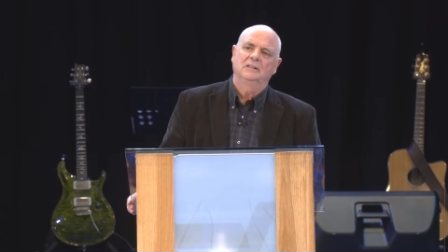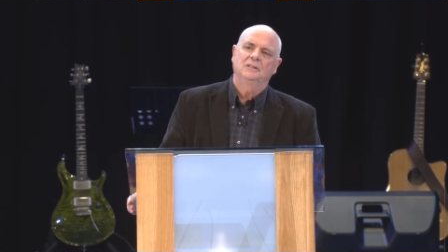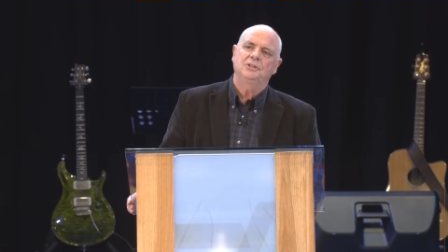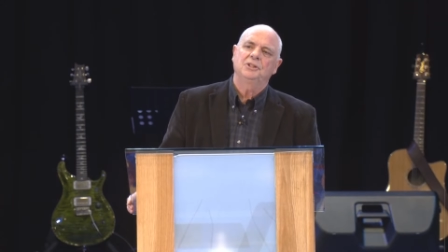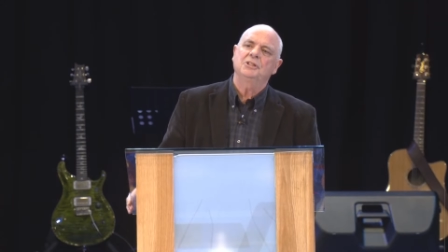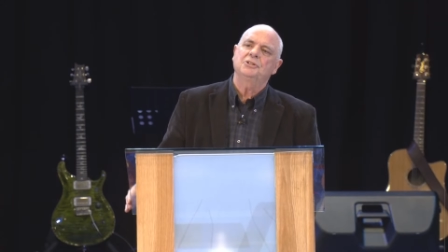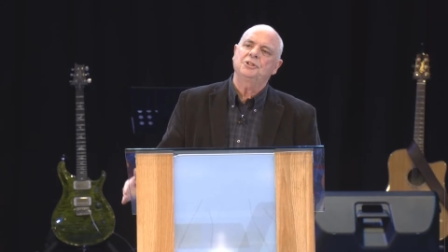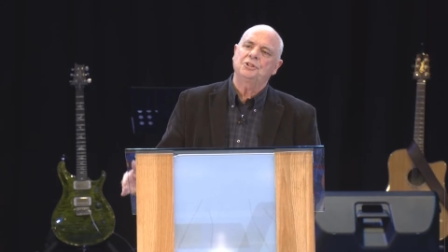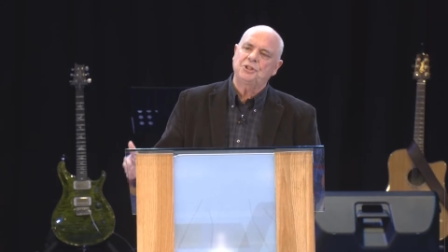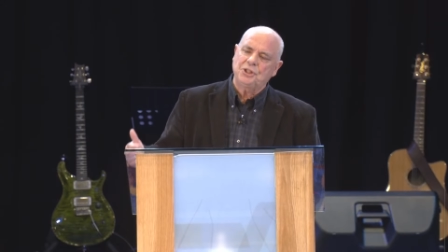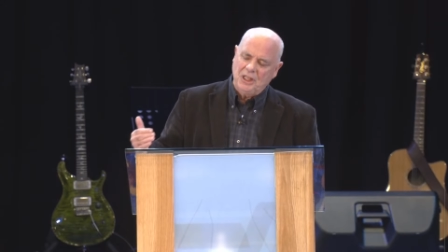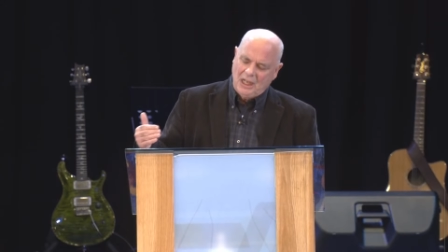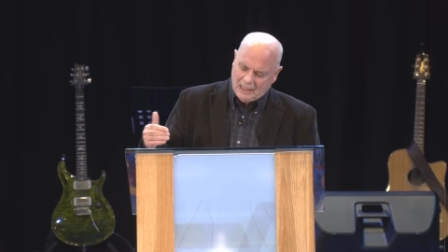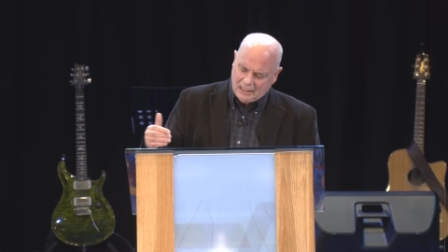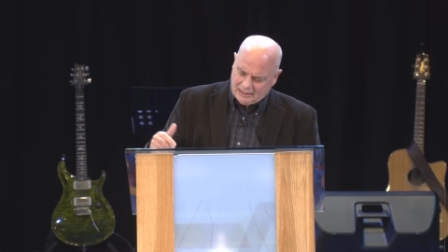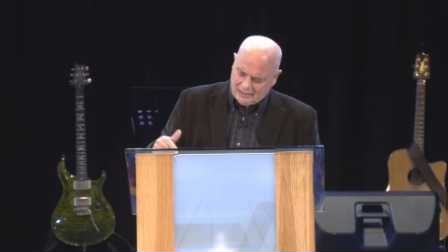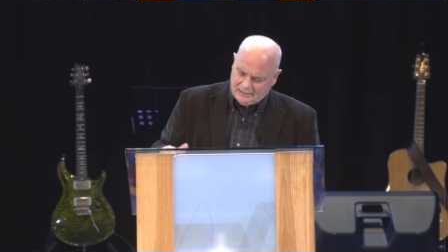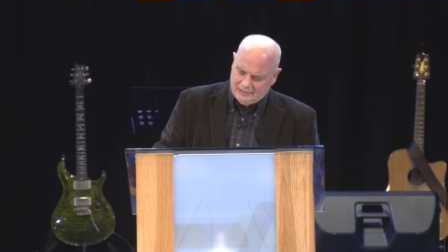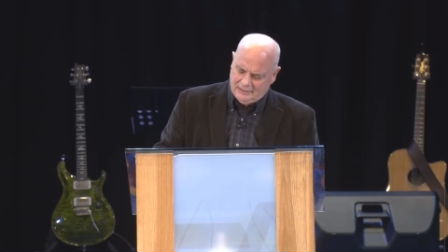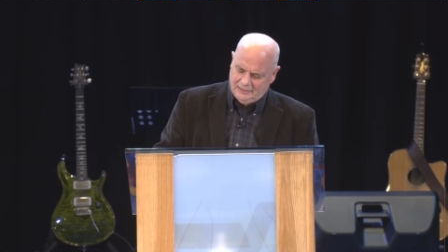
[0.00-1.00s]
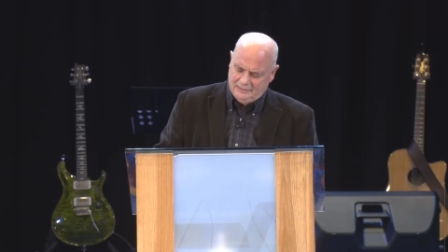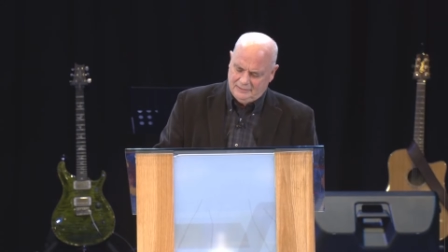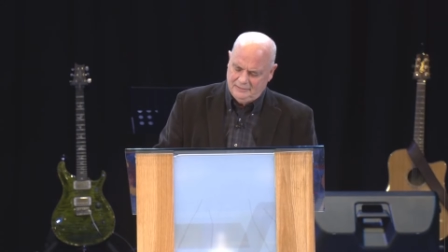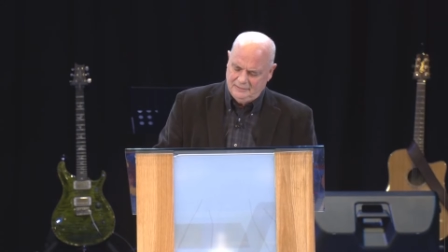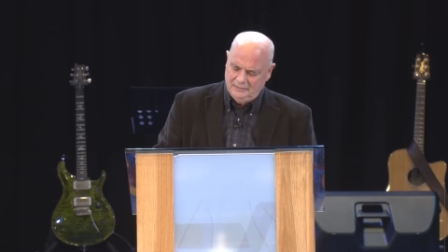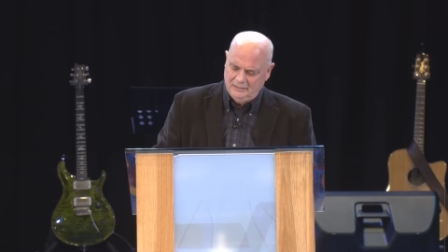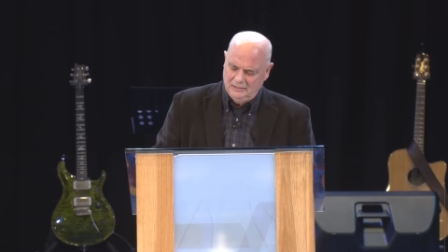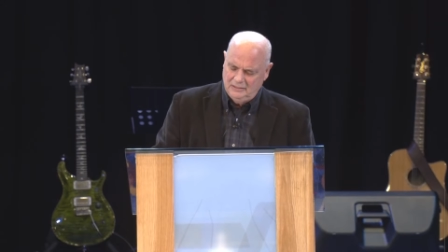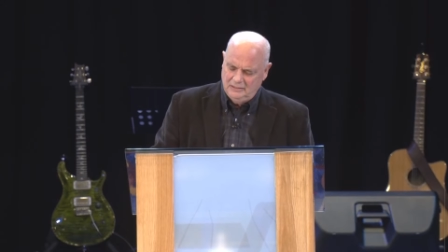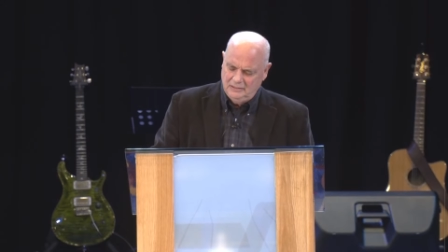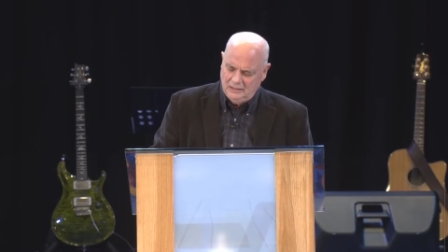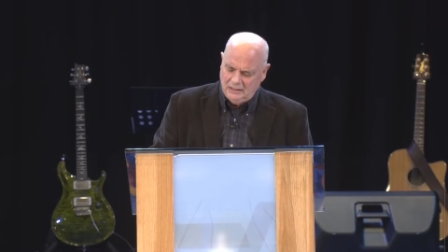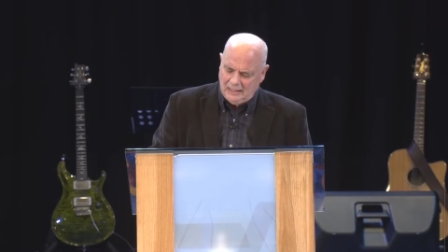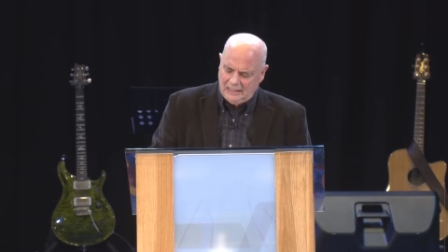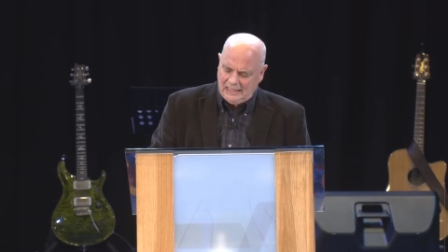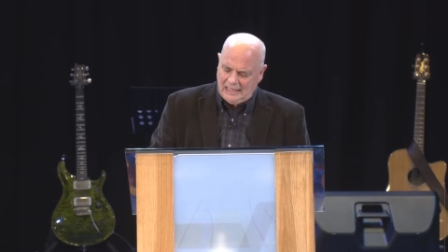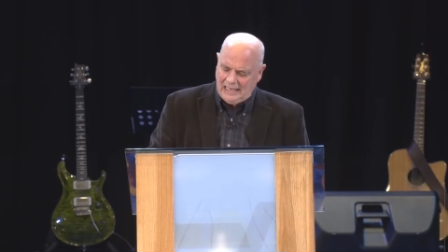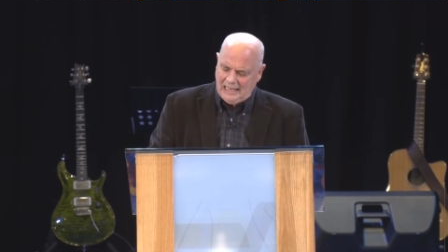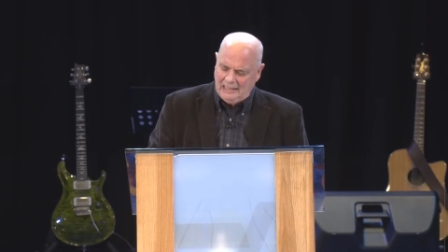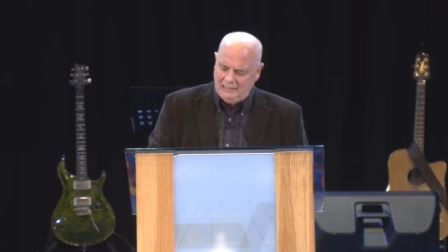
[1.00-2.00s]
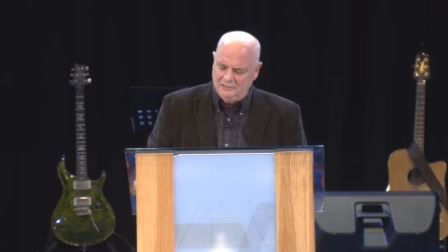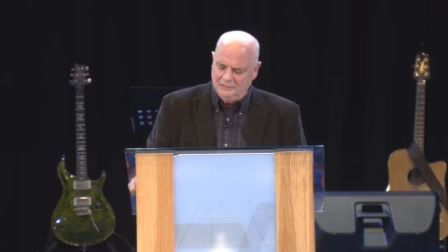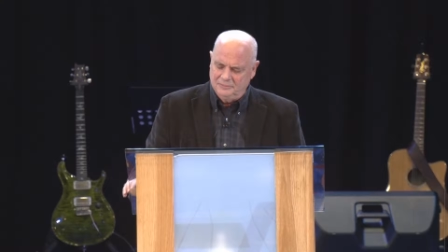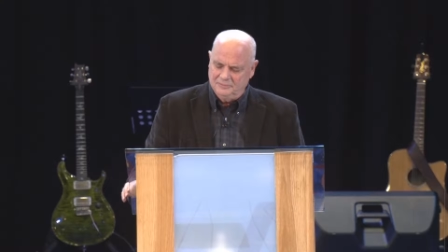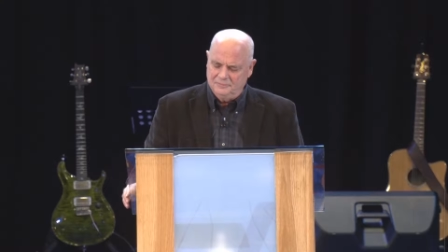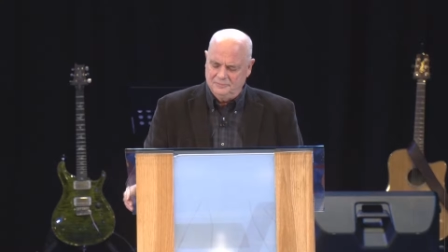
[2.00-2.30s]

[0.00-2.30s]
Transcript: Just check again.